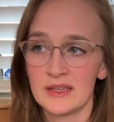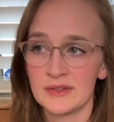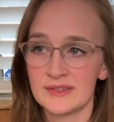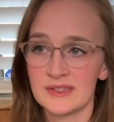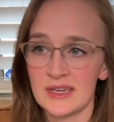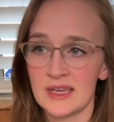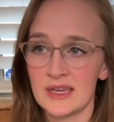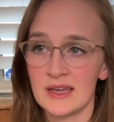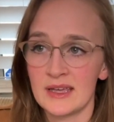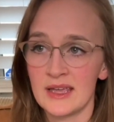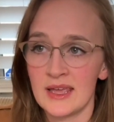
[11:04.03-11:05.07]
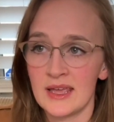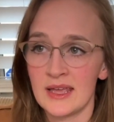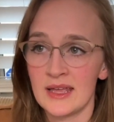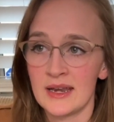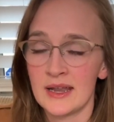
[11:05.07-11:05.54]
you'll see
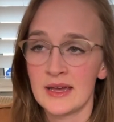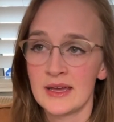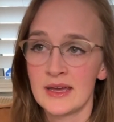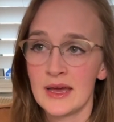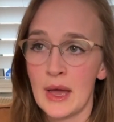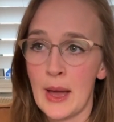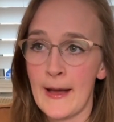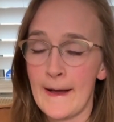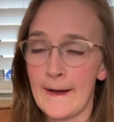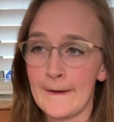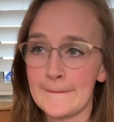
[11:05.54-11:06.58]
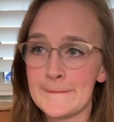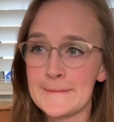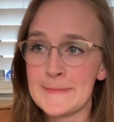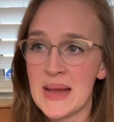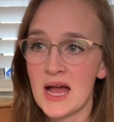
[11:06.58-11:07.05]
in the